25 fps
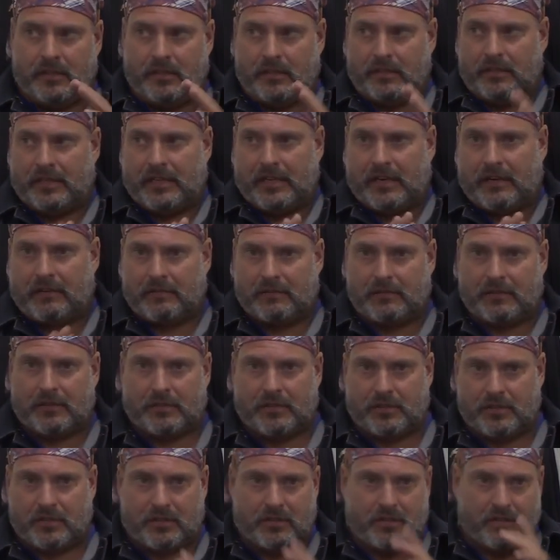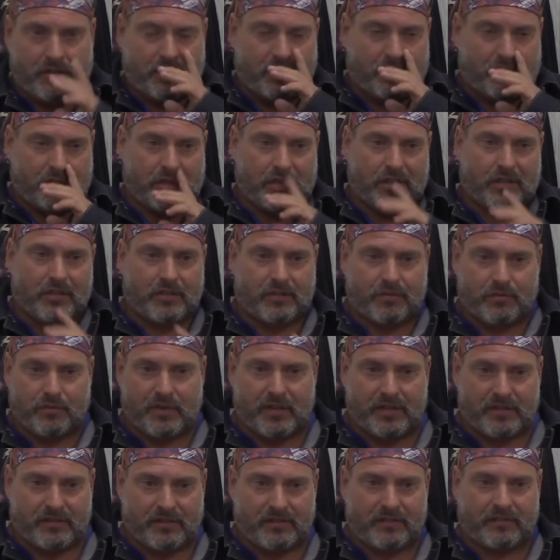that I just
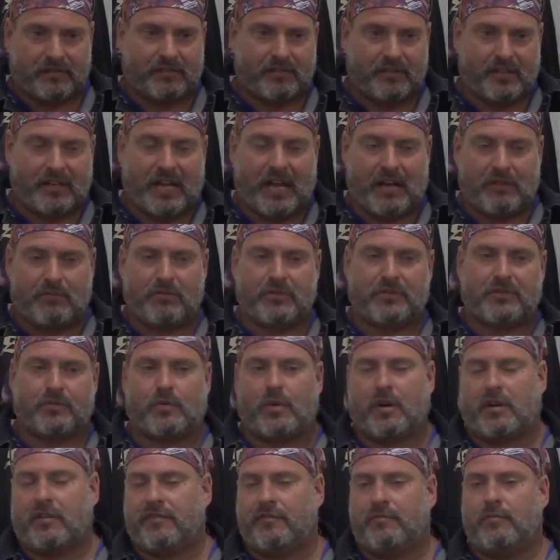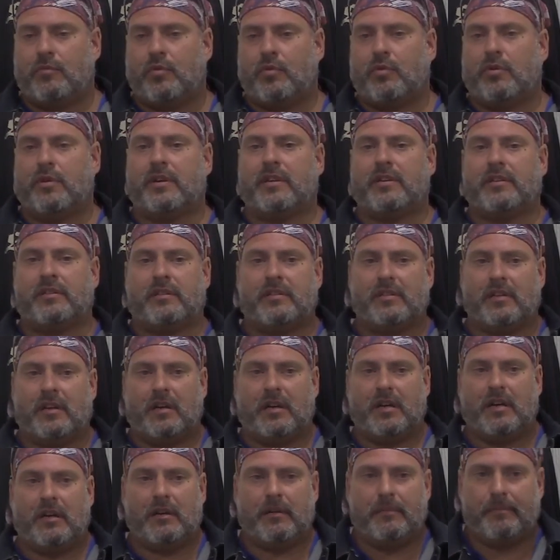wasn't, I was worth more than
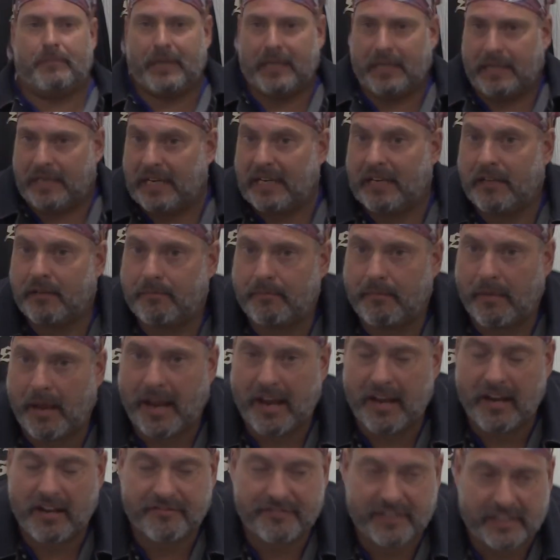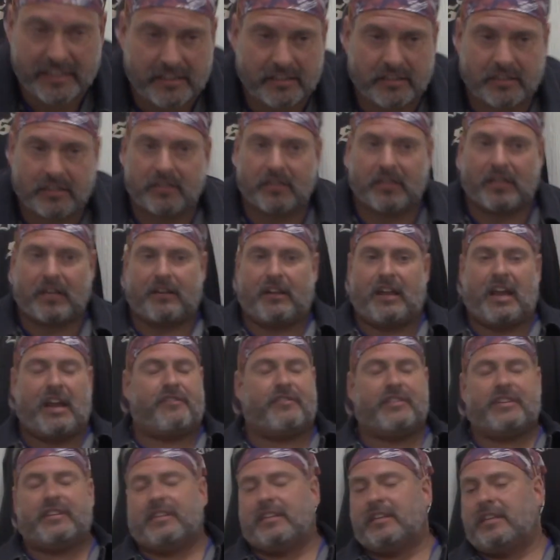being an inmate. If I could, everything